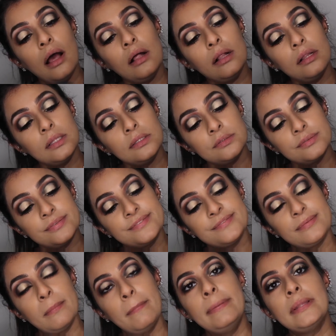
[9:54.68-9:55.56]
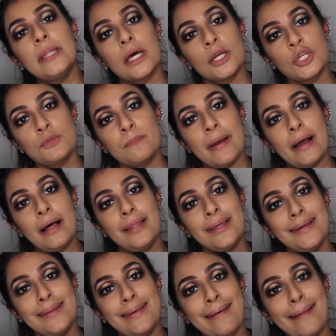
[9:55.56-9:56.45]
e.l.f. blush
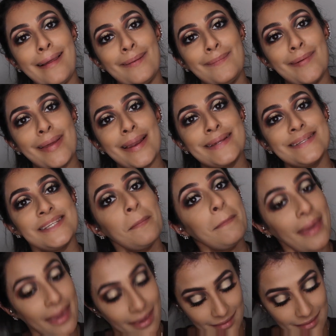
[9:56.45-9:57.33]
palette, and I'm gonna dip